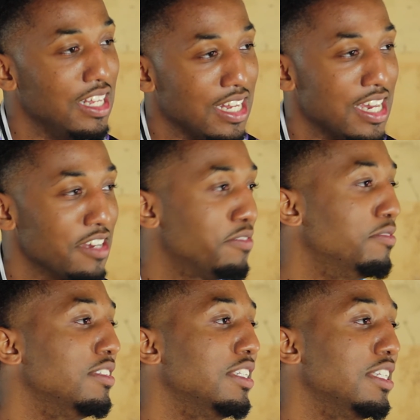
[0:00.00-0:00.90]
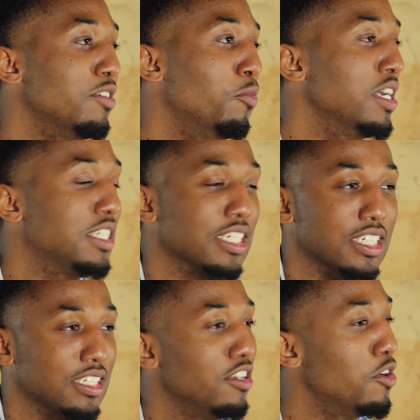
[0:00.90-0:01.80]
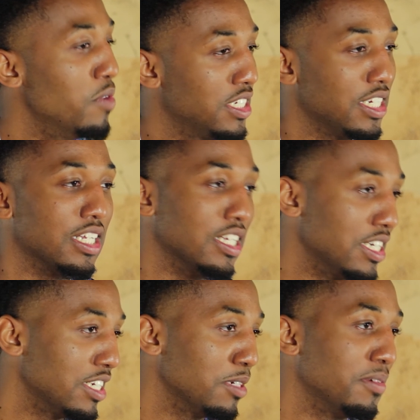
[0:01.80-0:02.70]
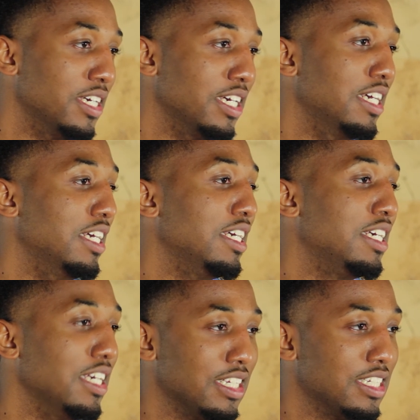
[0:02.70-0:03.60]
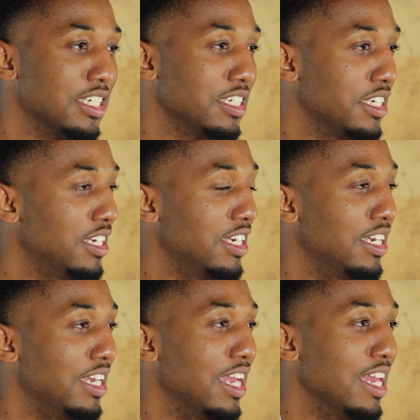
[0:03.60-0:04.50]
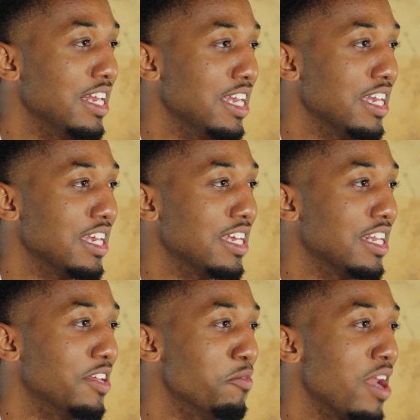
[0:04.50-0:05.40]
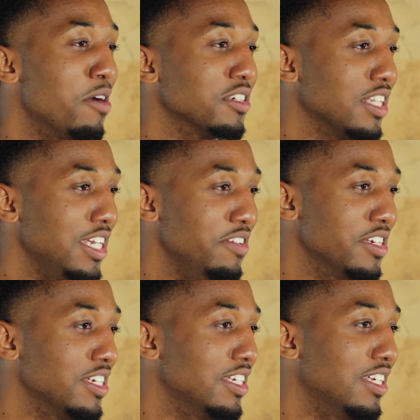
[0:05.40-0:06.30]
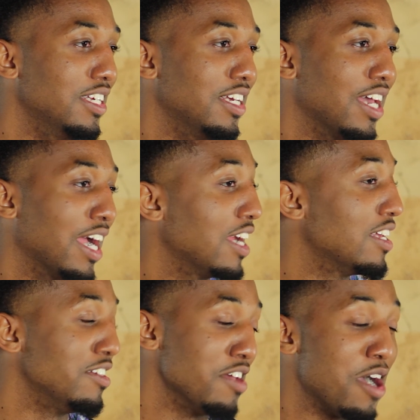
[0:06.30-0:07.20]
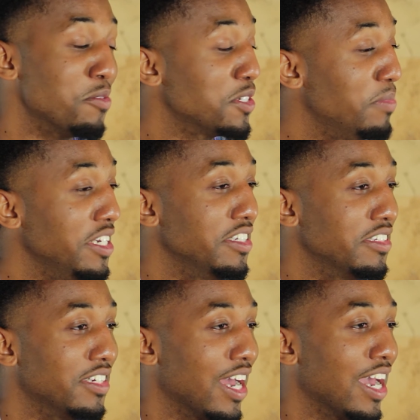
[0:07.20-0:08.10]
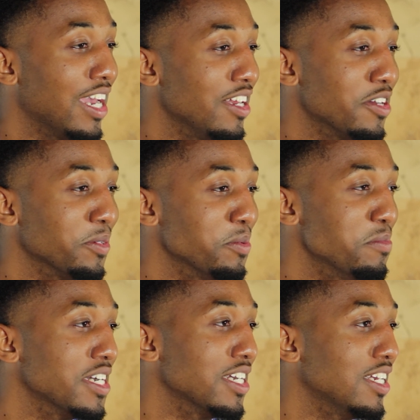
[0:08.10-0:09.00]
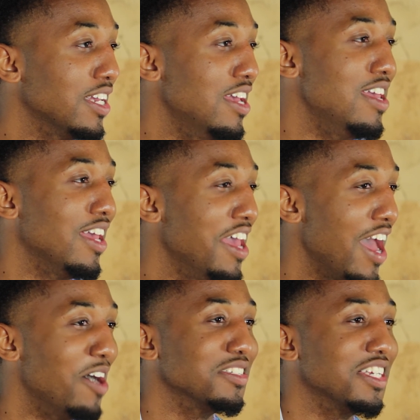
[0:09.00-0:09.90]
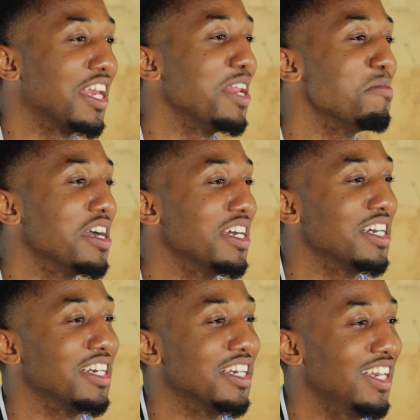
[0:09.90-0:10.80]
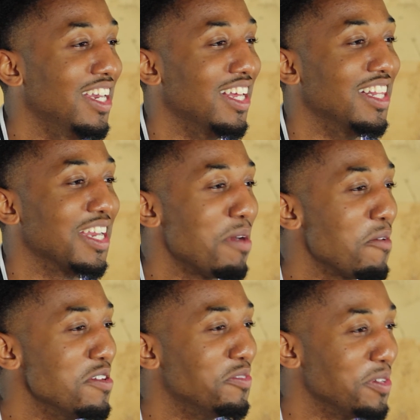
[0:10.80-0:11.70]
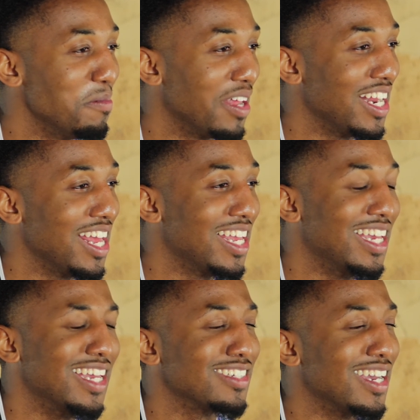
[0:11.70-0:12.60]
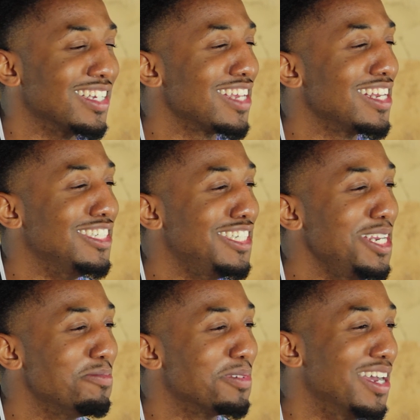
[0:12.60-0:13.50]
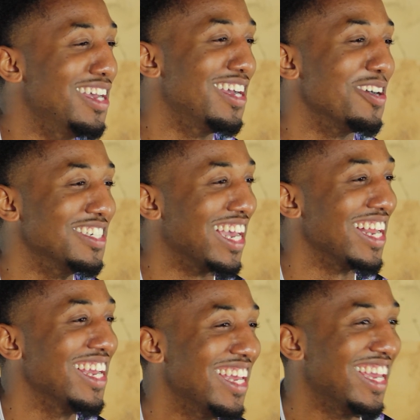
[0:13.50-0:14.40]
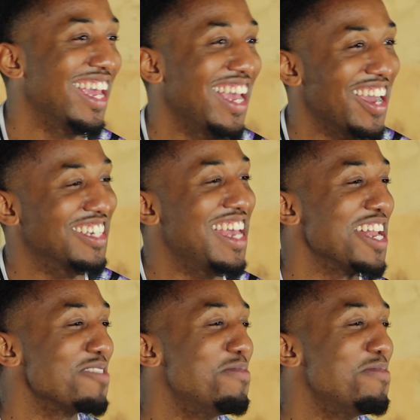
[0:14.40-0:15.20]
left, went to the club, kicked it, and then when I was leaving, I was speeding. I ain't know, but I was looking at my rear view. I'm like, is that a Jeep? or was that the